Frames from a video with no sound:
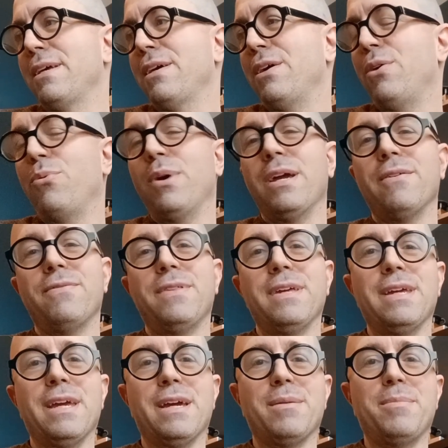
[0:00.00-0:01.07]
a way of
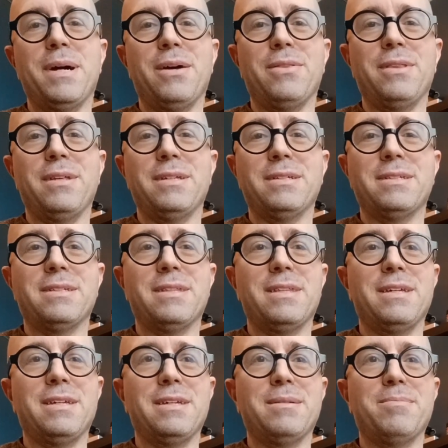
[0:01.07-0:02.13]
thinking about
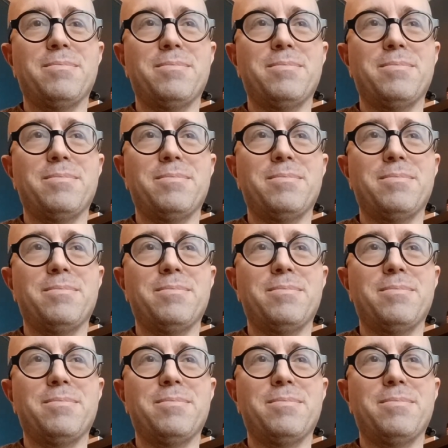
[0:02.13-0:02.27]
the